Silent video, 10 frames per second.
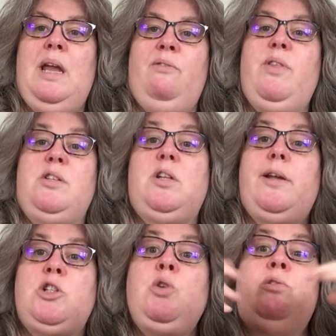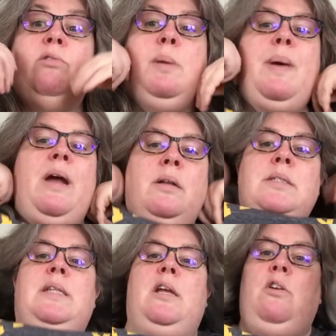If there's like 2 or 3
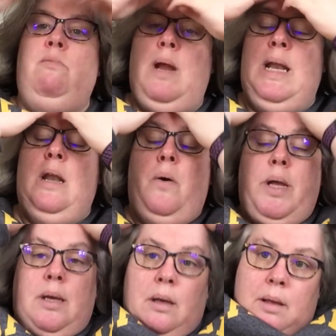patterns that you really like,